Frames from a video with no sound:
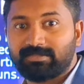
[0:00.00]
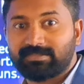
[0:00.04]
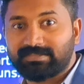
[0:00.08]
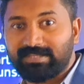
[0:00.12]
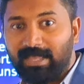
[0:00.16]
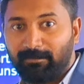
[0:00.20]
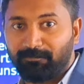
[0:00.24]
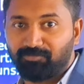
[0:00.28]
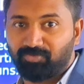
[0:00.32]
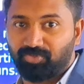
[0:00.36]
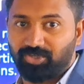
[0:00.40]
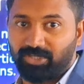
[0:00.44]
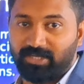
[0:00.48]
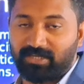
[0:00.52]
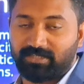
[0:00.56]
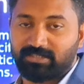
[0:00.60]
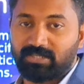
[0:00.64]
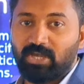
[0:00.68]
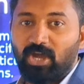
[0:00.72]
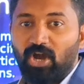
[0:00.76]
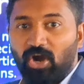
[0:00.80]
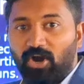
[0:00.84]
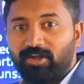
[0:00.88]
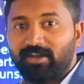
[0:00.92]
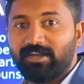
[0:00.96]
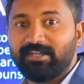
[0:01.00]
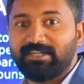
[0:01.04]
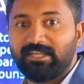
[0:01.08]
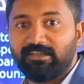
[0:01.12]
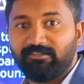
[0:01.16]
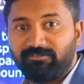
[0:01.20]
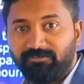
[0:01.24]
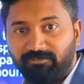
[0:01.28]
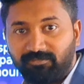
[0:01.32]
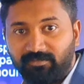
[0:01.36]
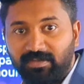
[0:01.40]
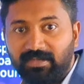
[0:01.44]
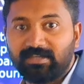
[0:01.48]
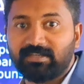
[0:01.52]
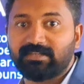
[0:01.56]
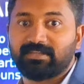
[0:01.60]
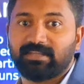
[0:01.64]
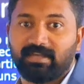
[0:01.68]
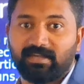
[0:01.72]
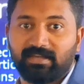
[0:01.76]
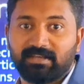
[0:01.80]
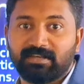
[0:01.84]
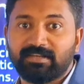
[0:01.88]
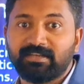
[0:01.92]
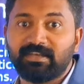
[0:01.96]
subject or a
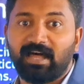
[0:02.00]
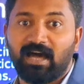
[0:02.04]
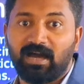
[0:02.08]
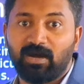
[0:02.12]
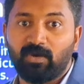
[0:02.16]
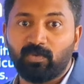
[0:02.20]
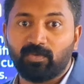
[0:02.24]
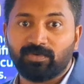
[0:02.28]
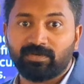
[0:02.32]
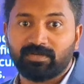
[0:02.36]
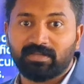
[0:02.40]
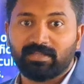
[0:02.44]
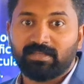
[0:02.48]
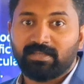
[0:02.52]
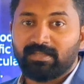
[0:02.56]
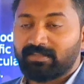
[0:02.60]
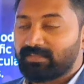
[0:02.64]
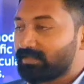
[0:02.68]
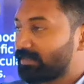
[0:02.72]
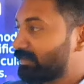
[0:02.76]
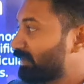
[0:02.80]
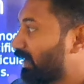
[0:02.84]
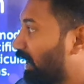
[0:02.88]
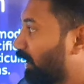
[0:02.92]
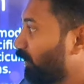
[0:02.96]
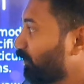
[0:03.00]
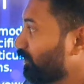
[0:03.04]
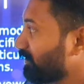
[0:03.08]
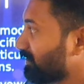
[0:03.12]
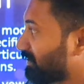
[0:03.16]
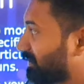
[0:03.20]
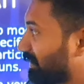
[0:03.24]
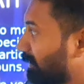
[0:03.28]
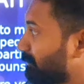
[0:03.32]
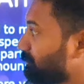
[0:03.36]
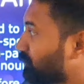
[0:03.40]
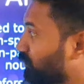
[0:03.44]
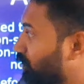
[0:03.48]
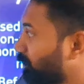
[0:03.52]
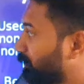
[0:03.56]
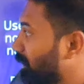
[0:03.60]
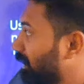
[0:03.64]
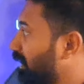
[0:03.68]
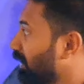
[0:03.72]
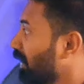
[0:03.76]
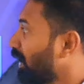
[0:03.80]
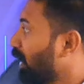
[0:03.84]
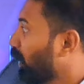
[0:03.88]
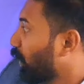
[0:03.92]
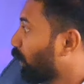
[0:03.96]
definite noun. The noun seems to
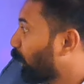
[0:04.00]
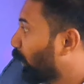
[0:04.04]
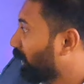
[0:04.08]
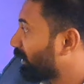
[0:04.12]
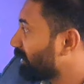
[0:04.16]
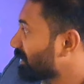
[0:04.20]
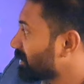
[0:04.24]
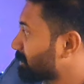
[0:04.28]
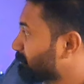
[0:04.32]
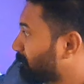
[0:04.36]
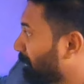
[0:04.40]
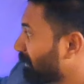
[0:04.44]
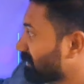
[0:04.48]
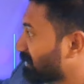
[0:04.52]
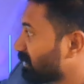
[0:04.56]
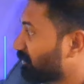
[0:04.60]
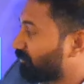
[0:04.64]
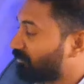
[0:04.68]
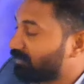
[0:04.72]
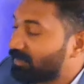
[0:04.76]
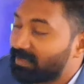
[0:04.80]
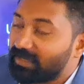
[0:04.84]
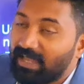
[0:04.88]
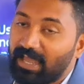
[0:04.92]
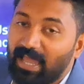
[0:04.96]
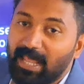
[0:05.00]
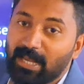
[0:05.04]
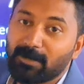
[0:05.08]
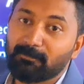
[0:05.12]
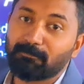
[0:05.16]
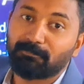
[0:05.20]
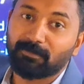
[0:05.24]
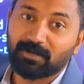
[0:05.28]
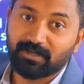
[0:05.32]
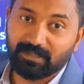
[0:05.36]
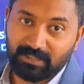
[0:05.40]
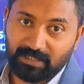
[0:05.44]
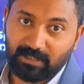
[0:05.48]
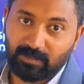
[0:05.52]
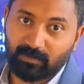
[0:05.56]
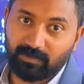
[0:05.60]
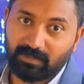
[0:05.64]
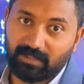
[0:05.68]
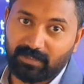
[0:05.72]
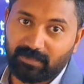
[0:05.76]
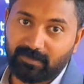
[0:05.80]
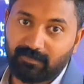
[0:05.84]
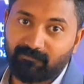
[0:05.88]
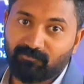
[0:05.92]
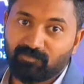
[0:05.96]
be very specific and
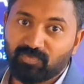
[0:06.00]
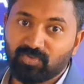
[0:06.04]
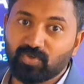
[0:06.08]
particular.